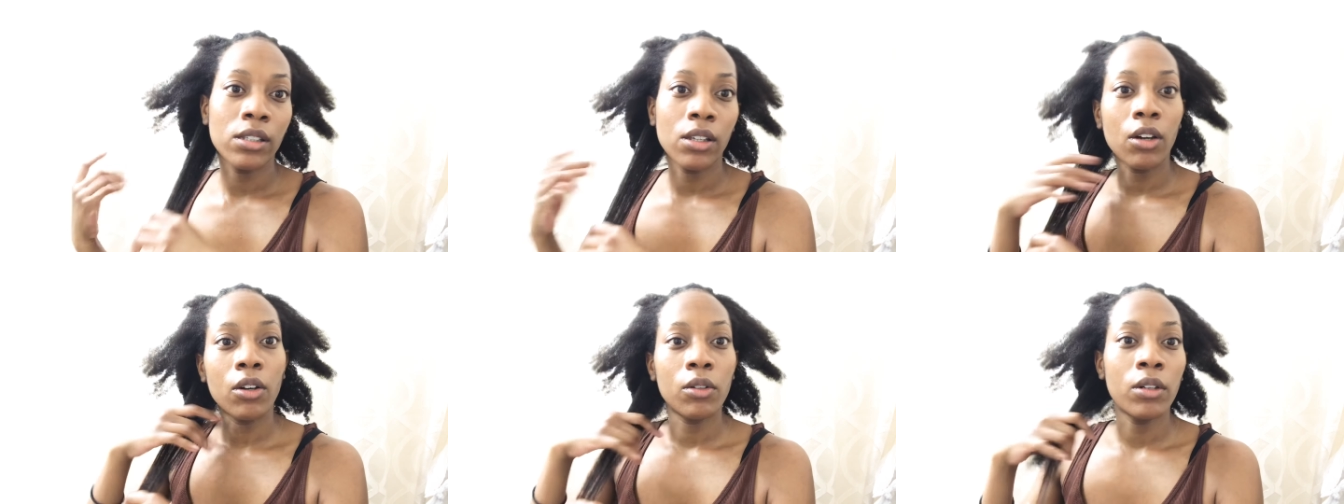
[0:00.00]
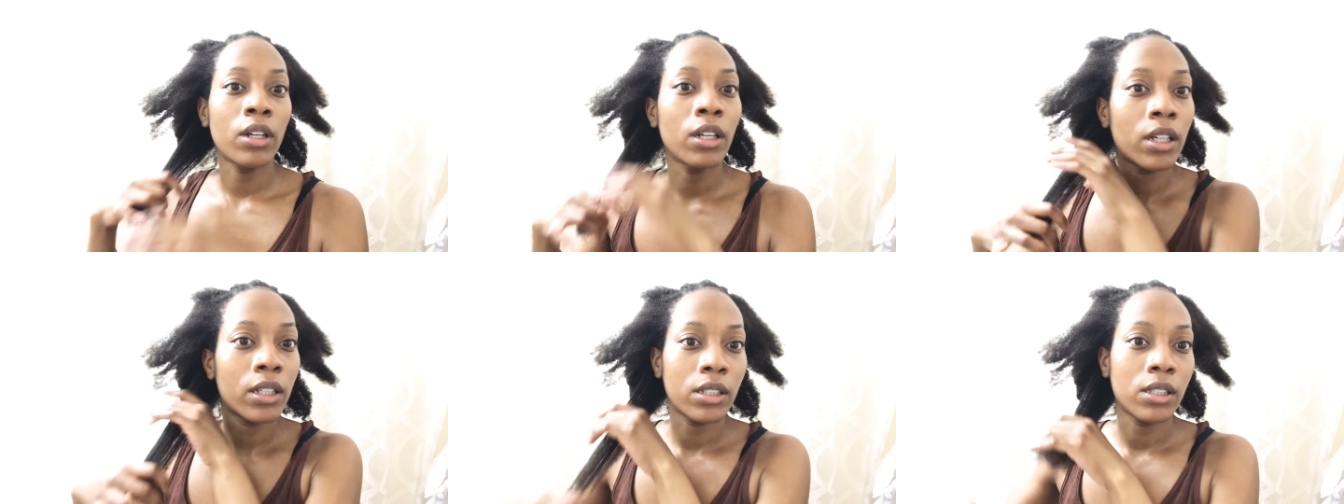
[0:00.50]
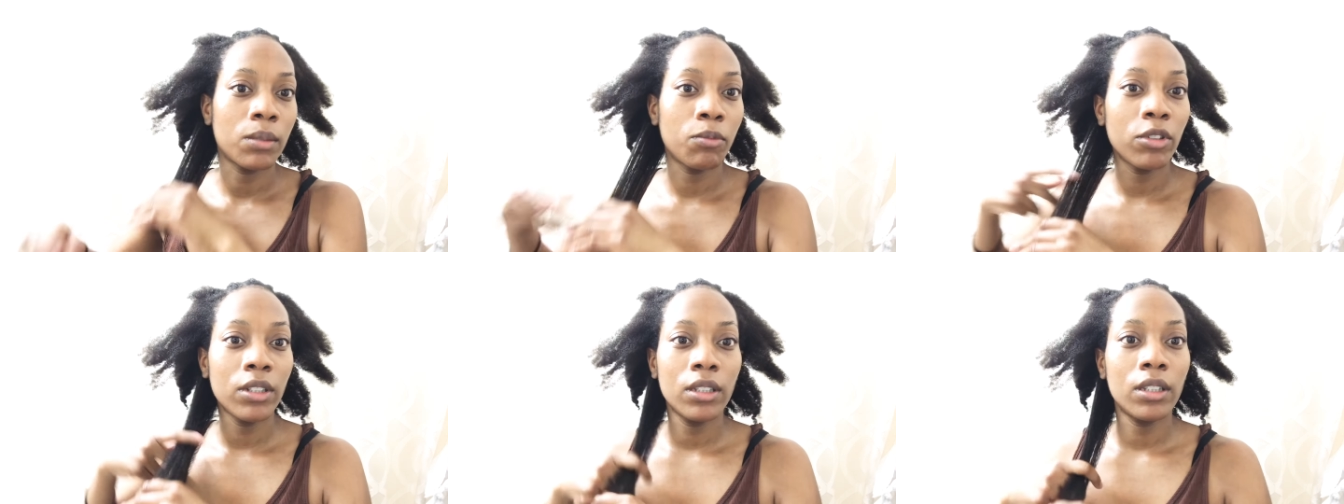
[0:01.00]
So, and it's
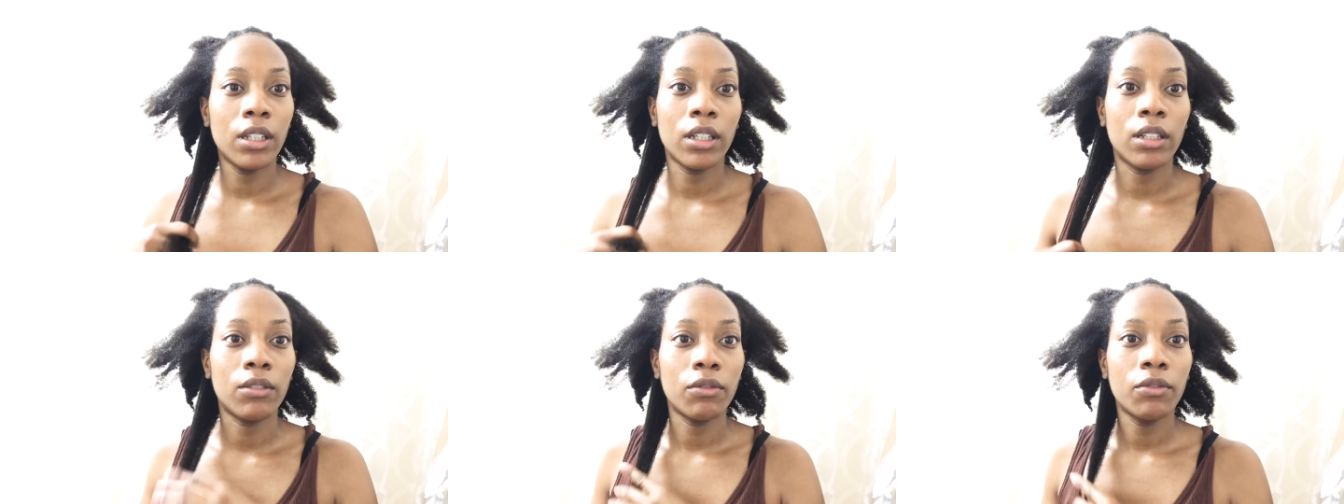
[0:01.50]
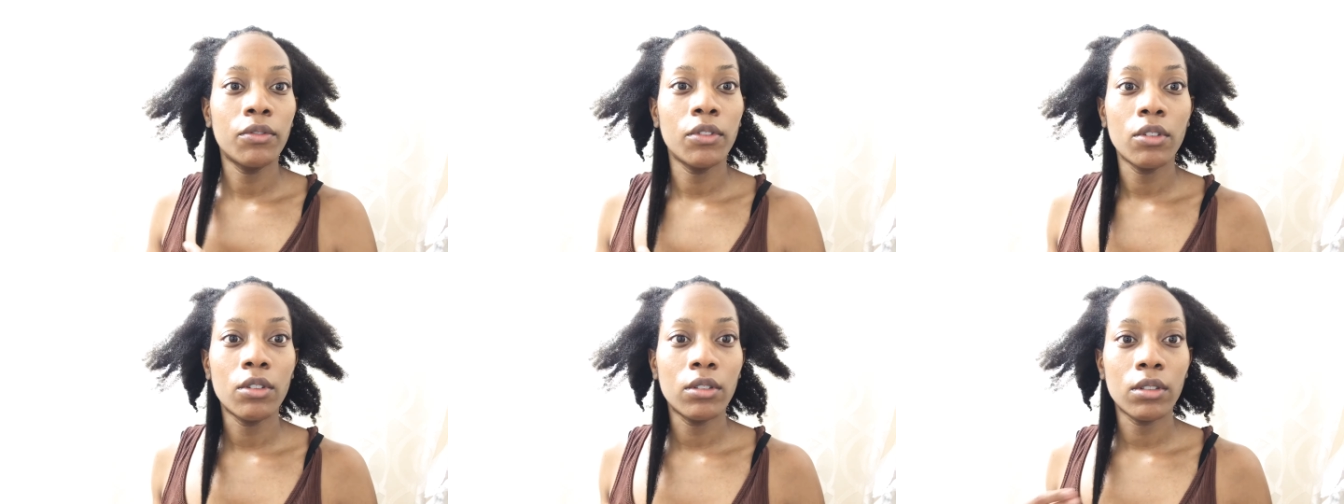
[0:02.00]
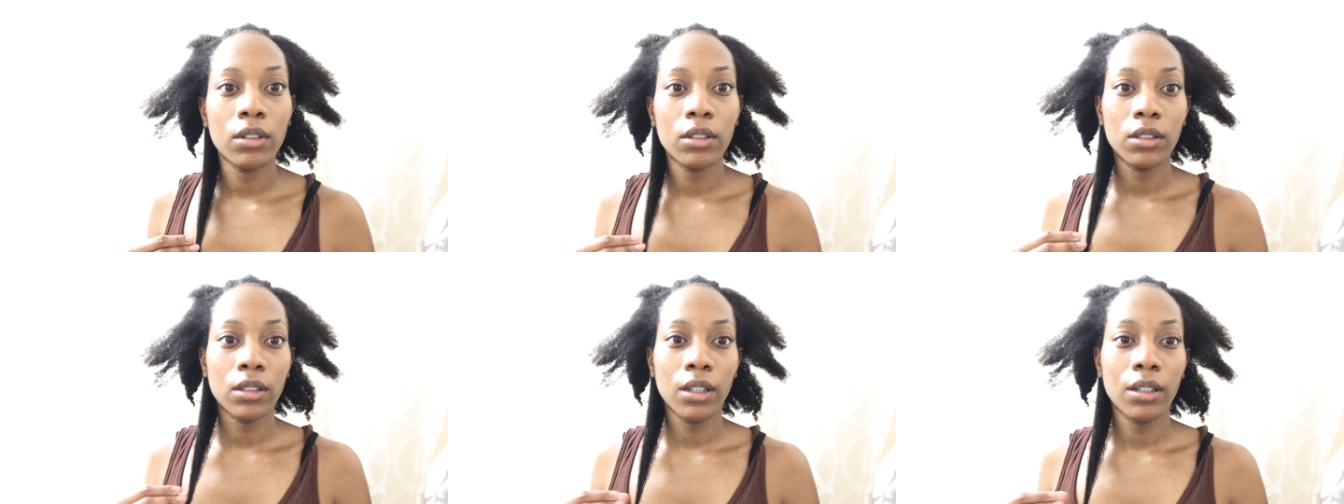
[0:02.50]
pretty thick and full.
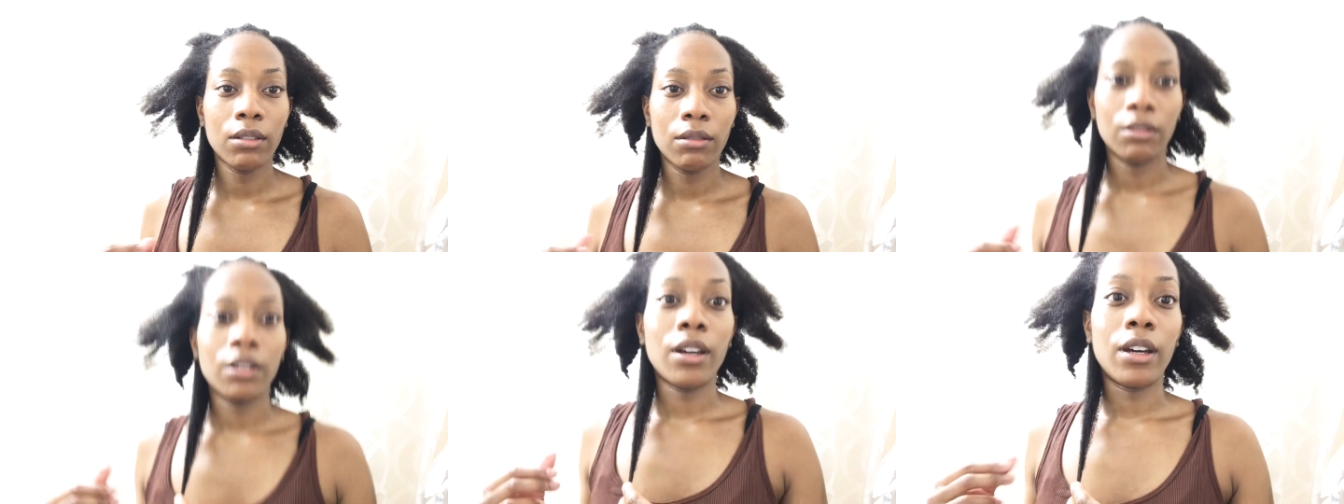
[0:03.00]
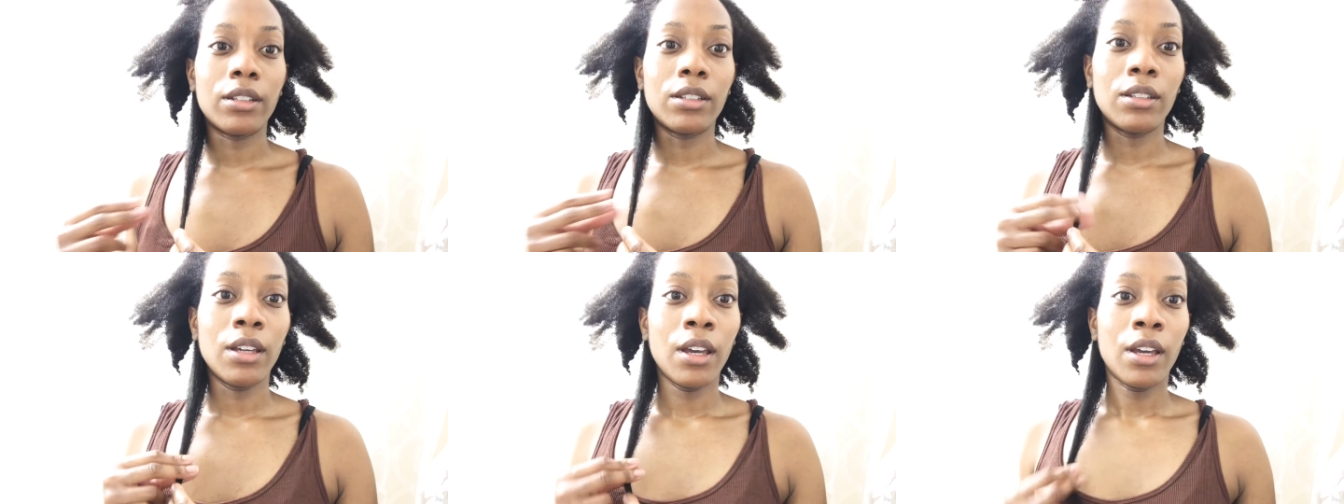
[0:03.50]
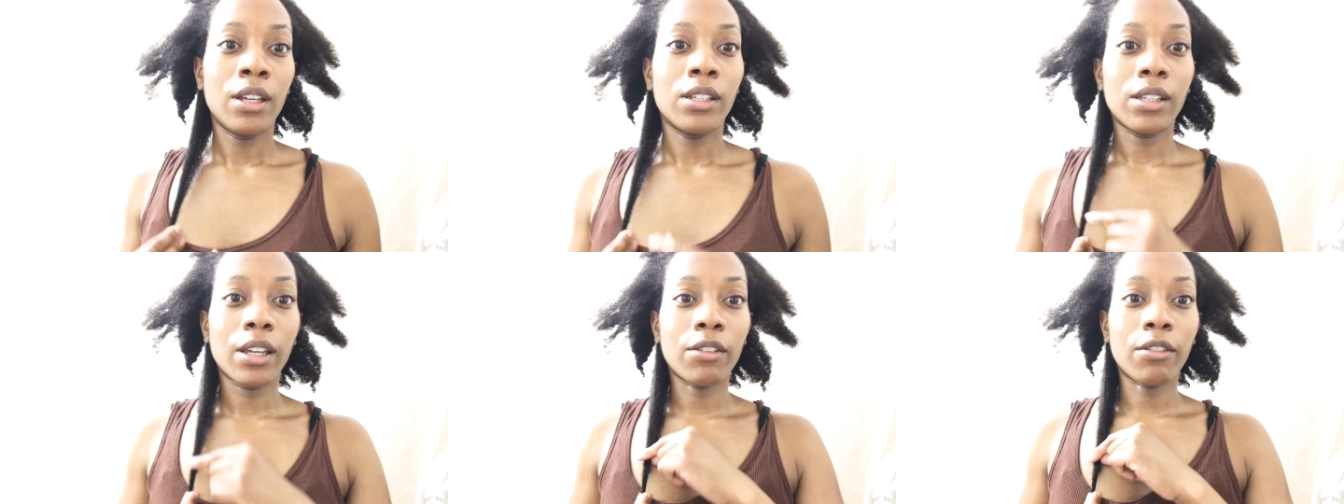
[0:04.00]
It's like, oh gosh,
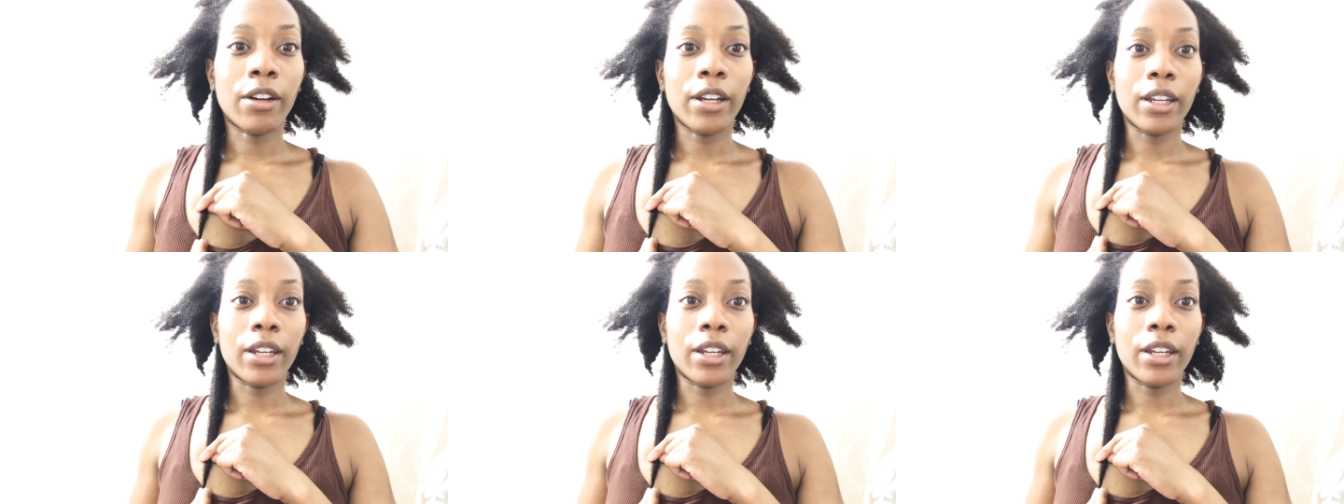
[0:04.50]
it's like right